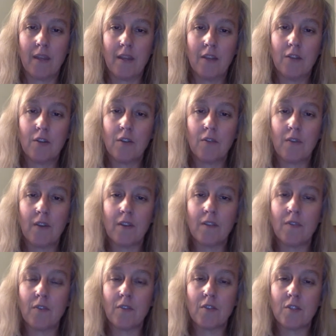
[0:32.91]
You can find the
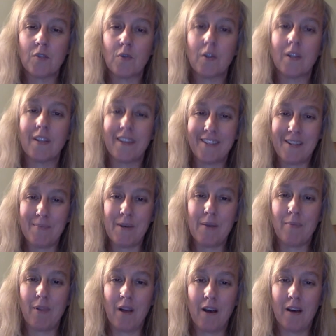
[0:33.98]
first one linked on my
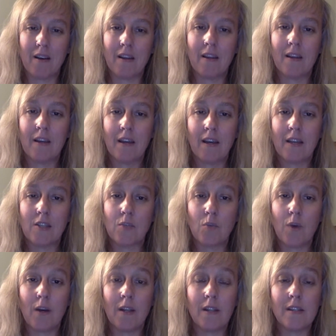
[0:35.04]
blog, as
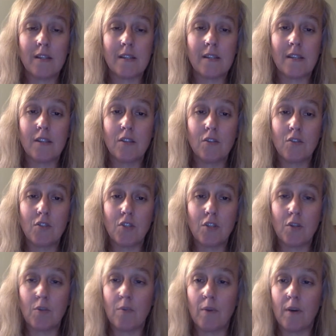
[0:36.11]
well as a
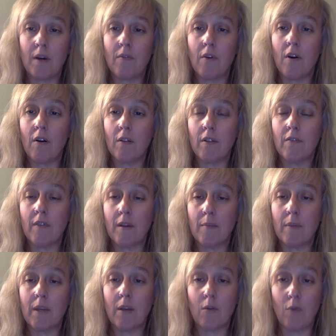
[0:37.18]
YouTube of all of them
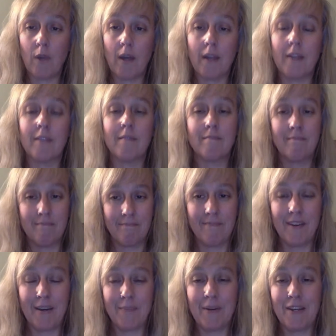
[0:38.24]
being read
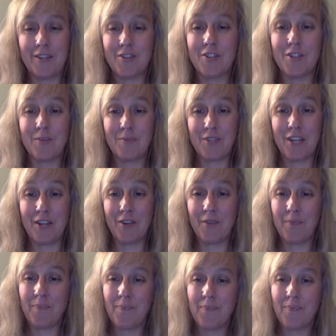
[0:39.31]
on my YouTube channel.